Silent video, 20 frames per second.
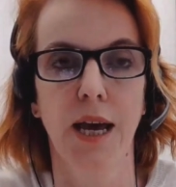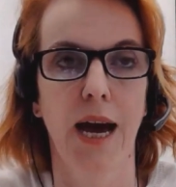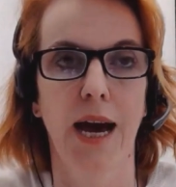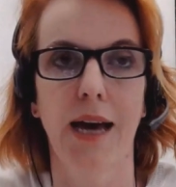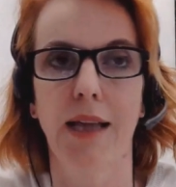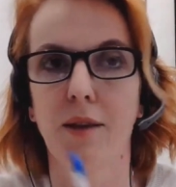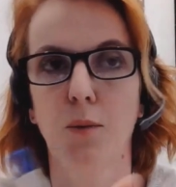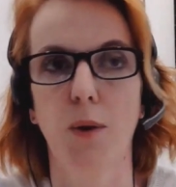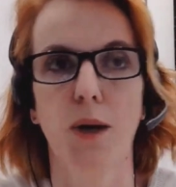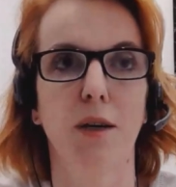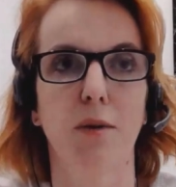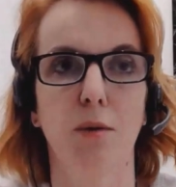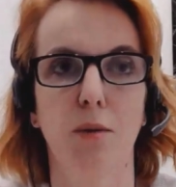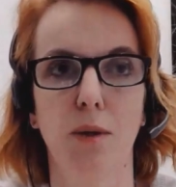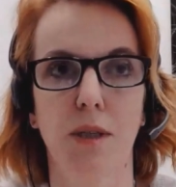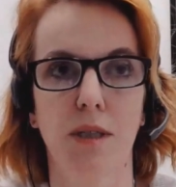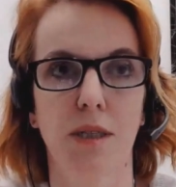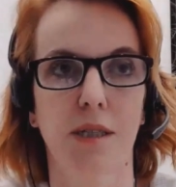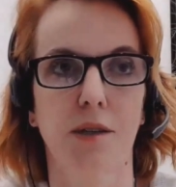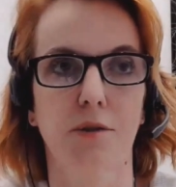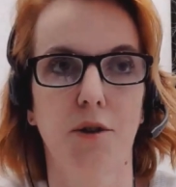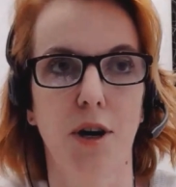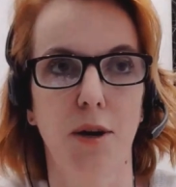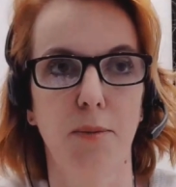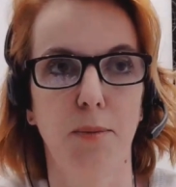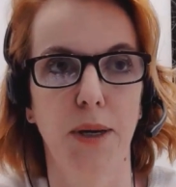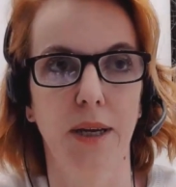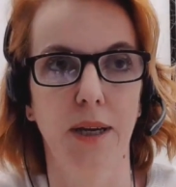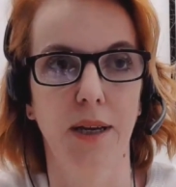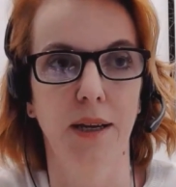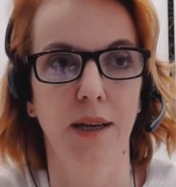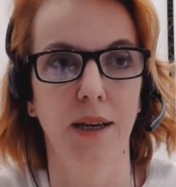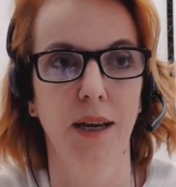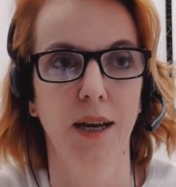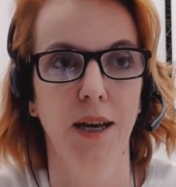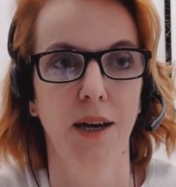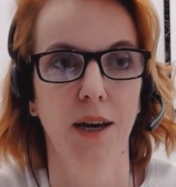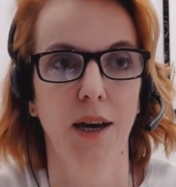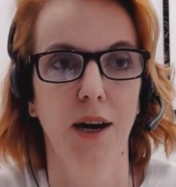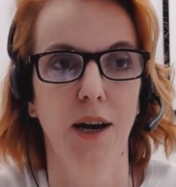And the way you were describing,
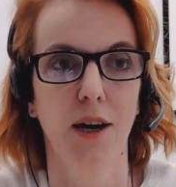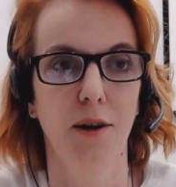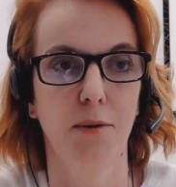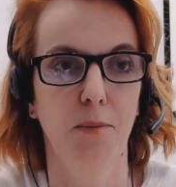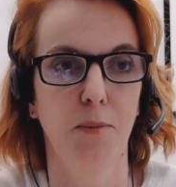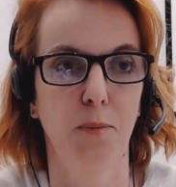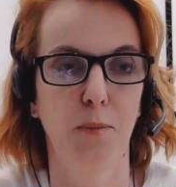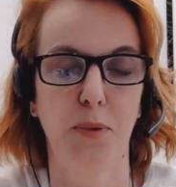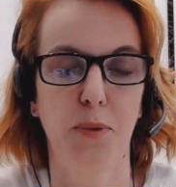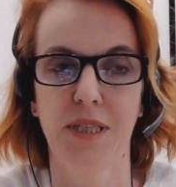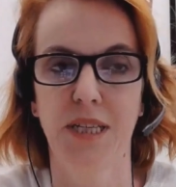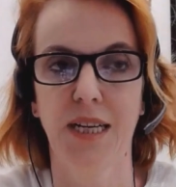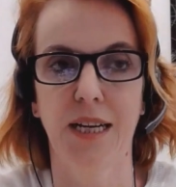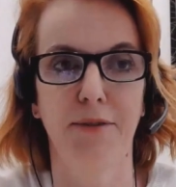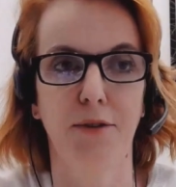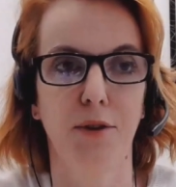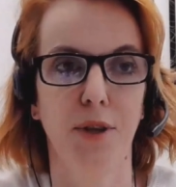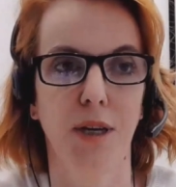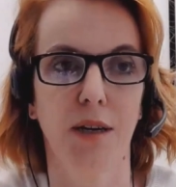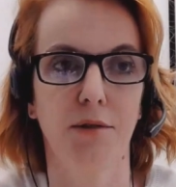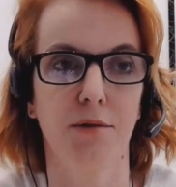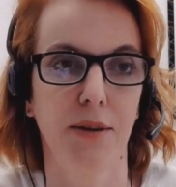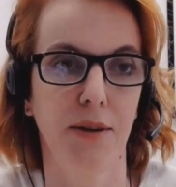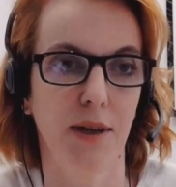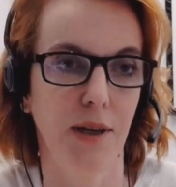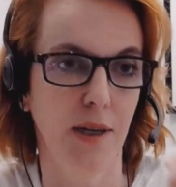particularly if you think around the